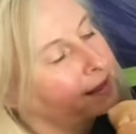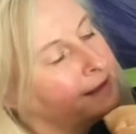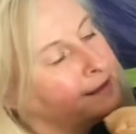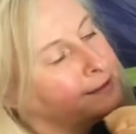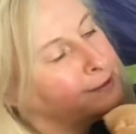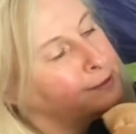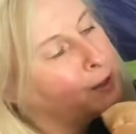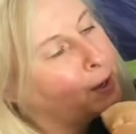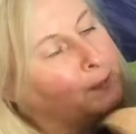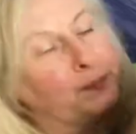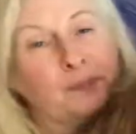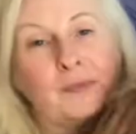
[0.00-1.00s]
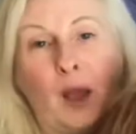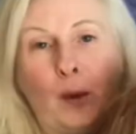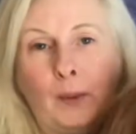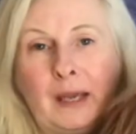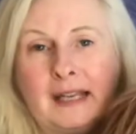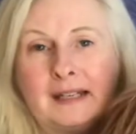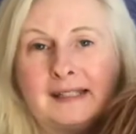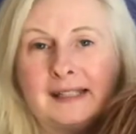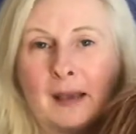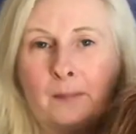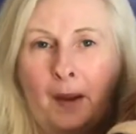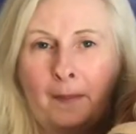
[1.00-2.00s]
So we're going to say
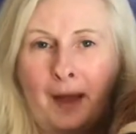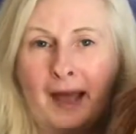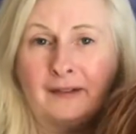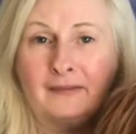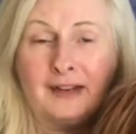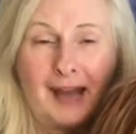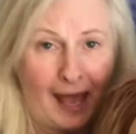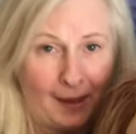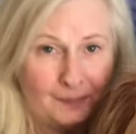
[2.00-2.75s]
bye-bye for now